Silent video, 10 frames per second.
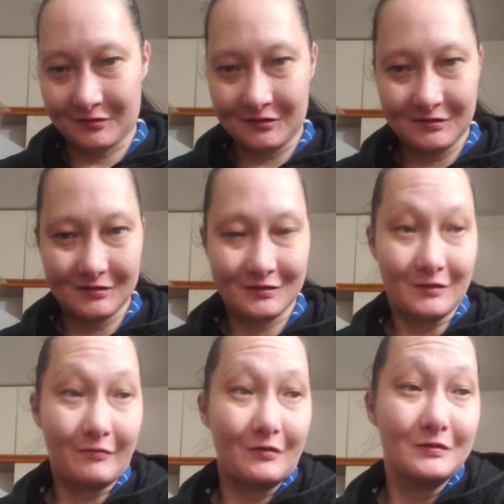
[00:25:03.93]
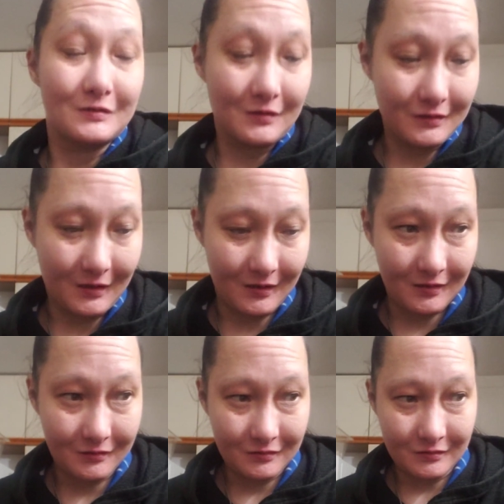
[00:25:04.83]
crazy, because I've already done that.
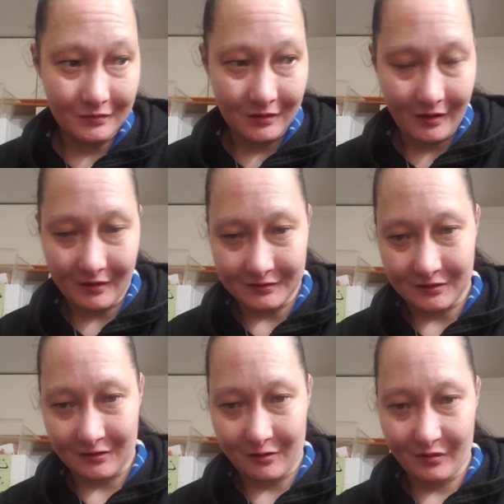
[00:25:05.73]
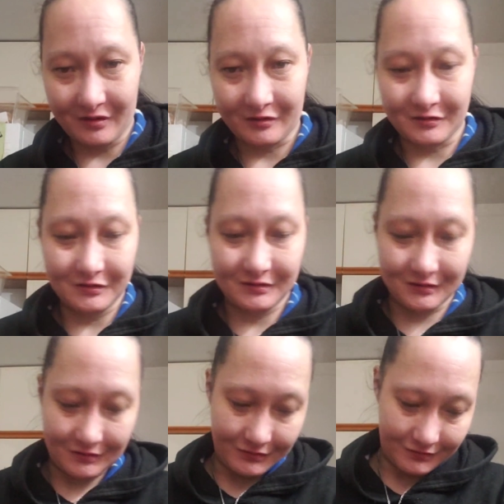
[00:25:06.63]
That's how I went crazy.